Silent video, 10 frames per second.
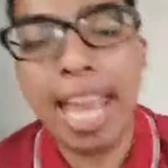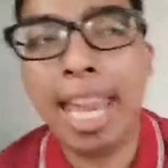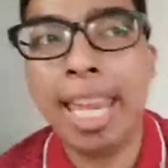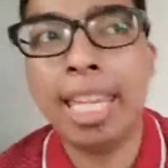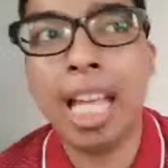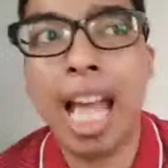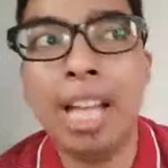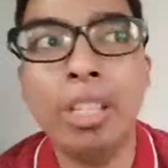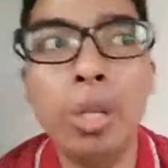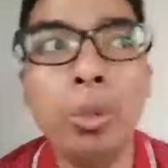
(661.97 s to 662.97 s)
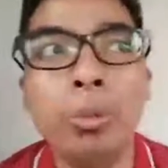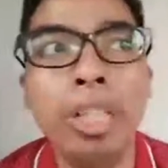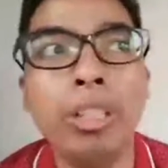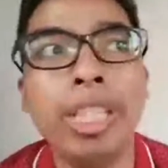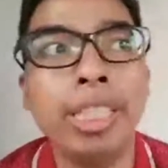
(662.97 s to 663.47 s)
And I don't
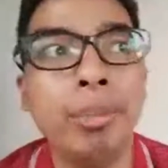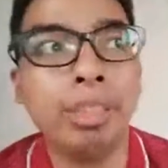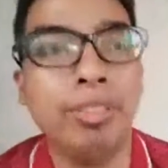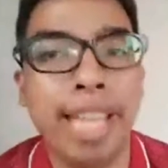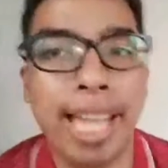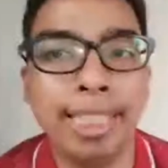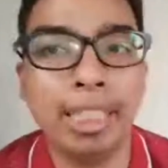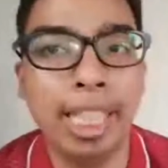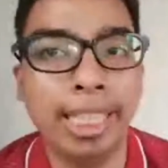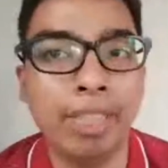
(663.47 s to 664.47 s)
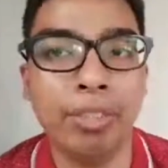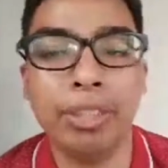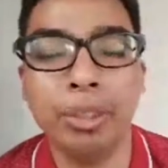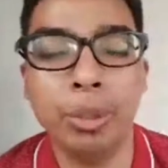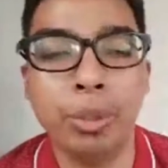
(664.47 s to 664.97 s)
recognize most of the acts except
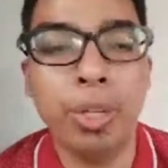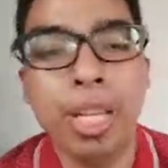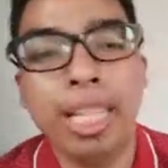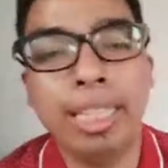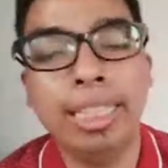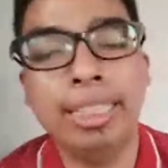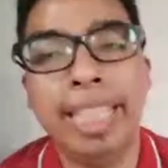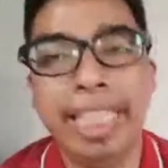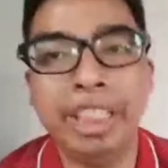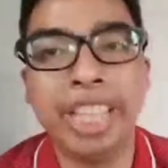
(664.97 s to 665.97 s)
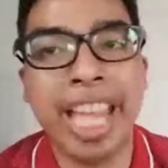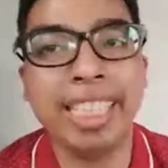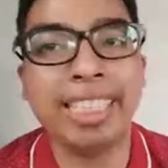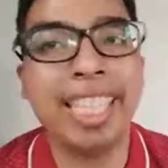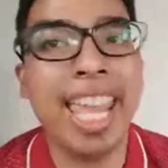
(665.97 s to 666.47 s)
for two, Lisa
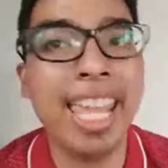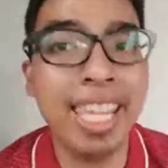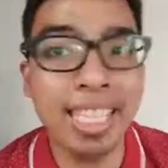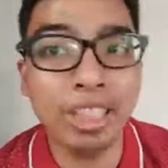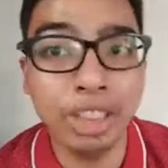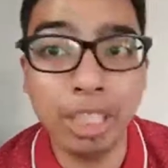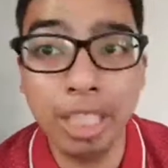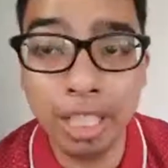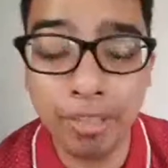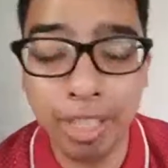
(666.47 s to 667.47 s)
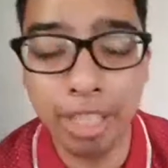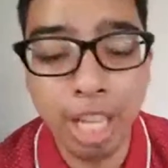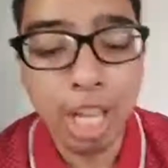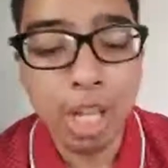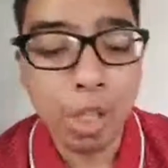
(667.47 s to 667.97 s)
Ajax and John Lundvik.
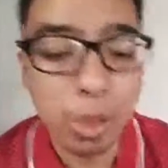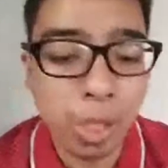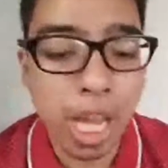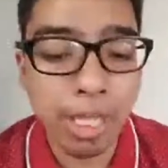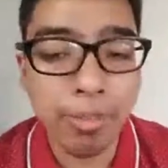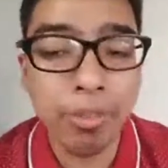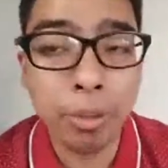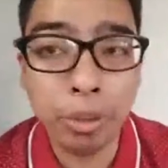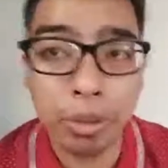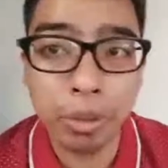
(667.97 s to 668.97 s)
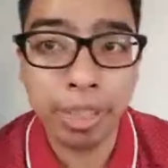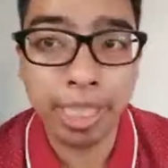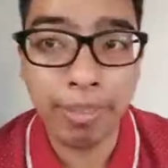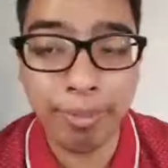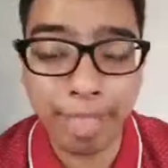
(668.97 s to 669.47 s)
So out of those two
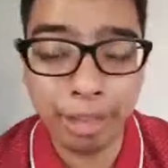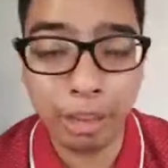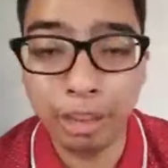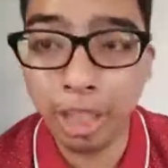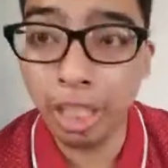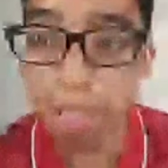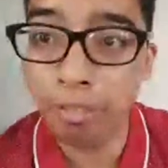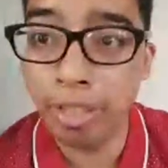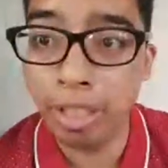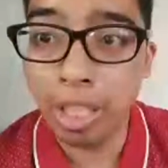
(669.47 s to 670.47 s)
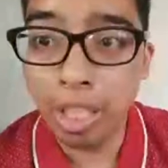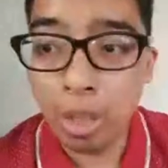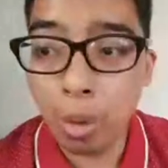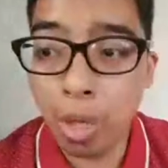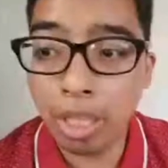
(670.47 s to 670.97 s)
that I've mentioned, John Lundvik
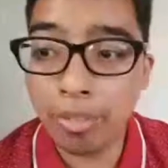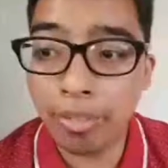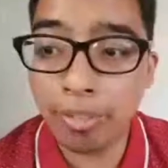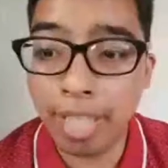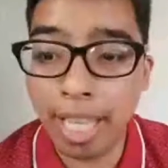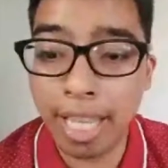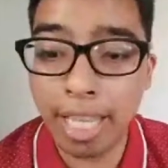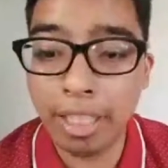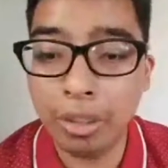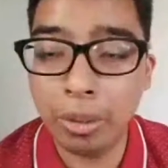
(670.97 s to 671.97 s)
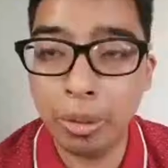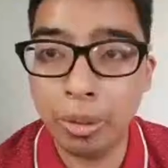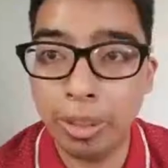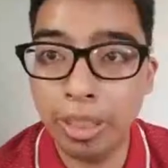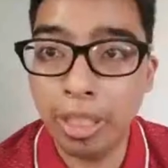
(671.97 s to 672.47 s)
qualified
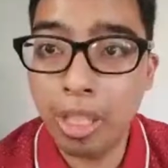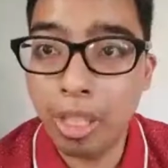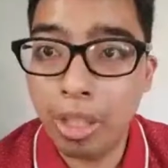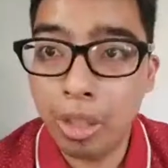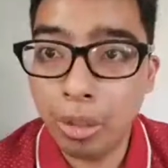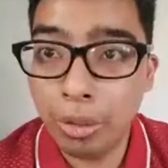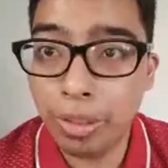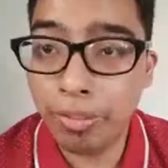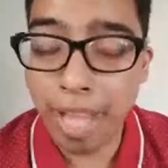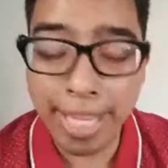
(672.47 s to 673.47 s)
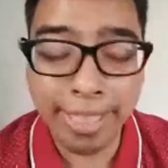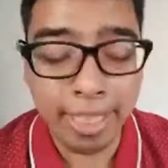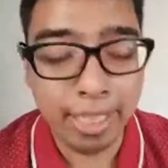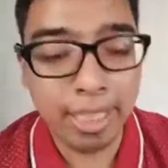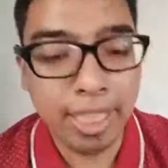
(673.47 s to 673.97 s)
to the
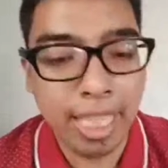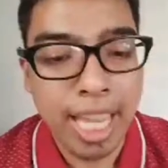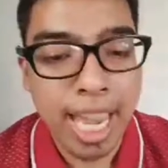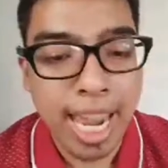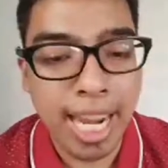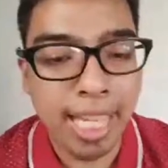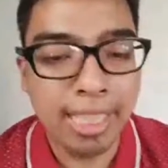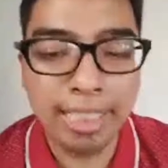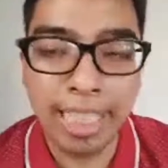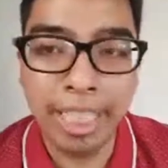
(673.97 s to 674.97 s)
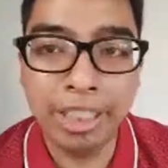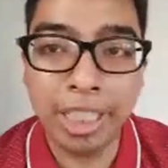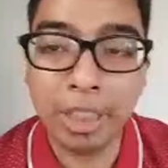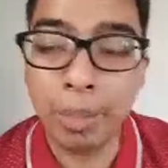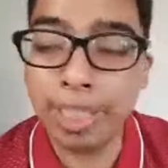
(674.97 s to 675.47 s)
final, and Lisa Ajax